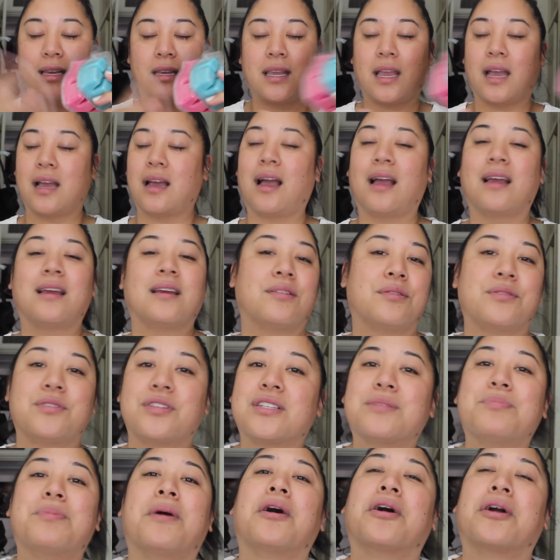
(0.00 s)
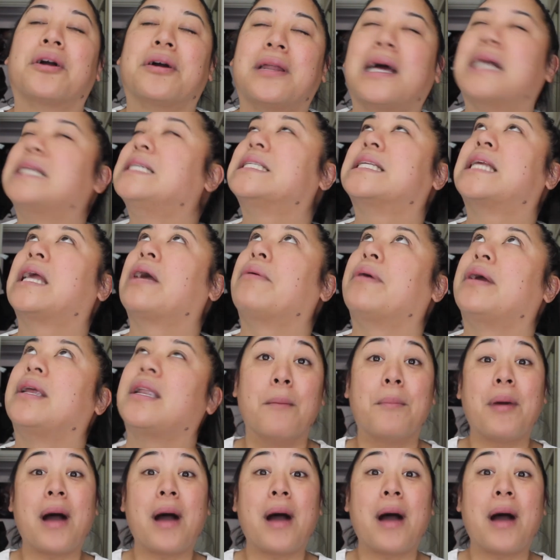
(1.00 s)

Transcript: yeah, it would just smell good. I just can't wait.